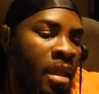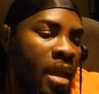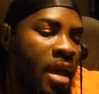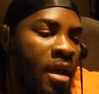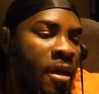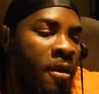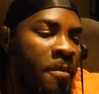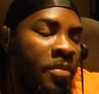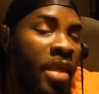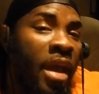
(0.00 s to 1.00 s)

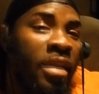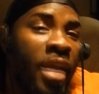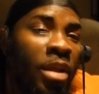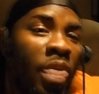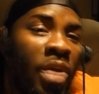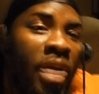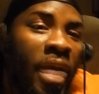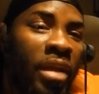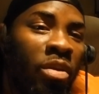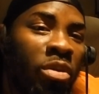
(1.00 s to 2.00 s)
Um, then I look,
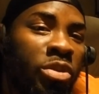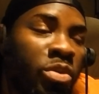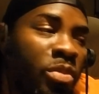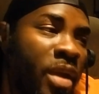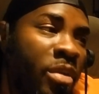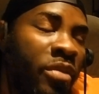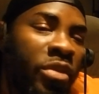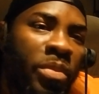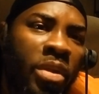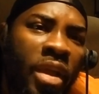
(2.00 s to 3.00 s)
I looked through my rearview
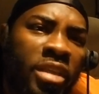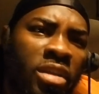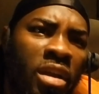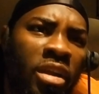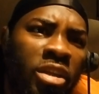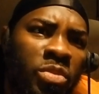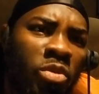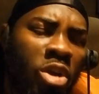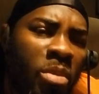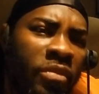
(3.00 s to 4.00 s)
mirror. I saw a lot of
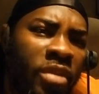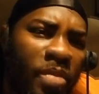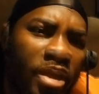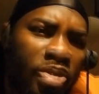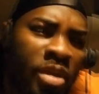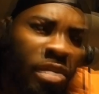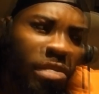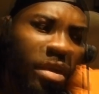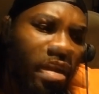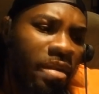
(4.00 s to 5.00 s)
smoke coming from my truck.
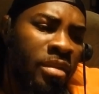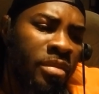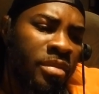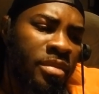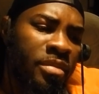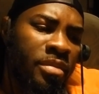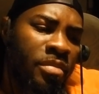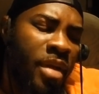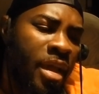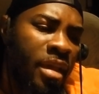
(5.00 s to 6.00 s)
Well,
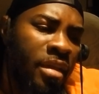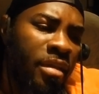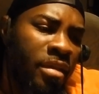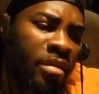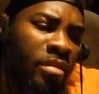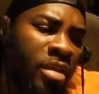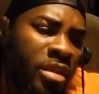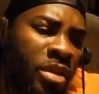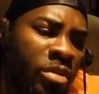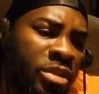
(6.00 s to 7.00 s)
my
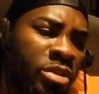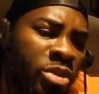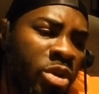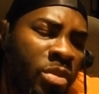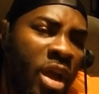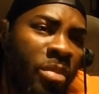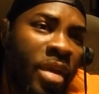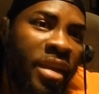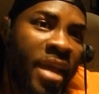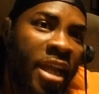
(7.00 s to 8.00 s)
nothing wasn't showing on
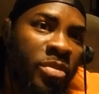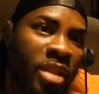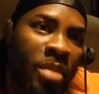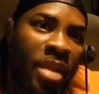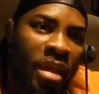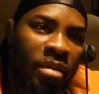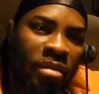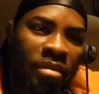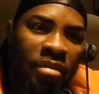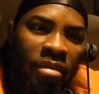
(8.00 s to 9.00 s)
my dash, but I'm like,
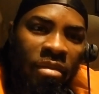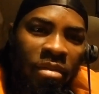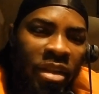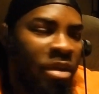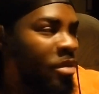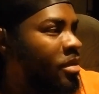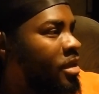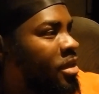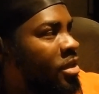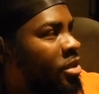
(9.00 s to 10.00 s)
really no.